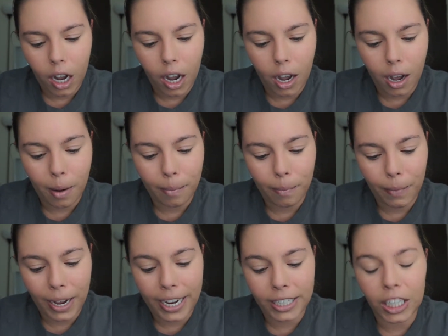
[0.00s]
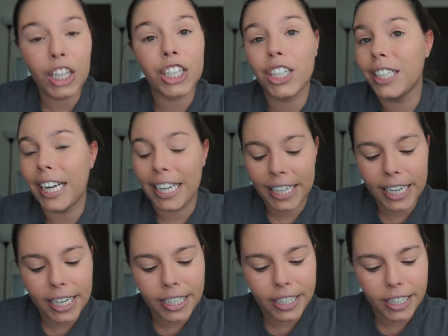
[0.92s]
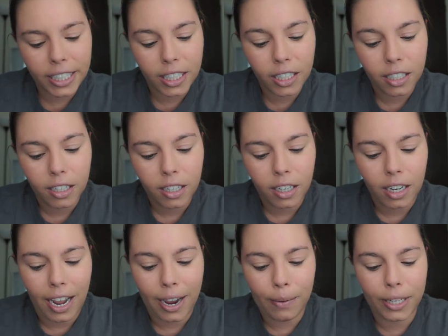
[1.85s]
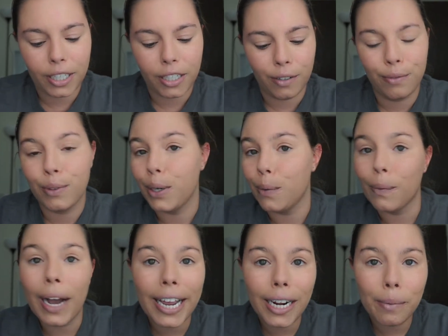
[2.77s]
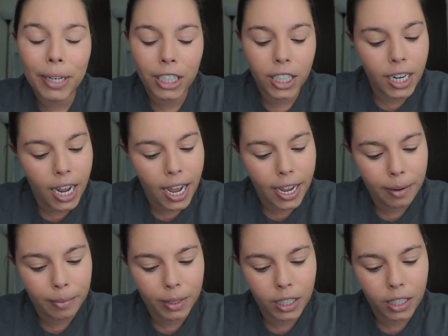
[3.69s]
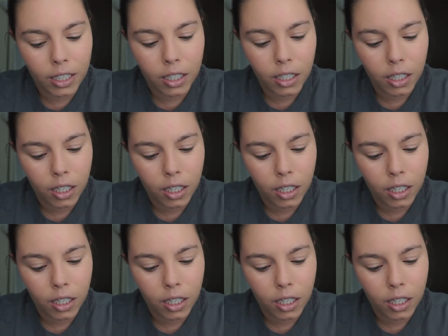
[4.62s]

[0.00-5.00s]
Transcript: I saw the Goodnight Kiss. I went to Food and Wine a bunch of times.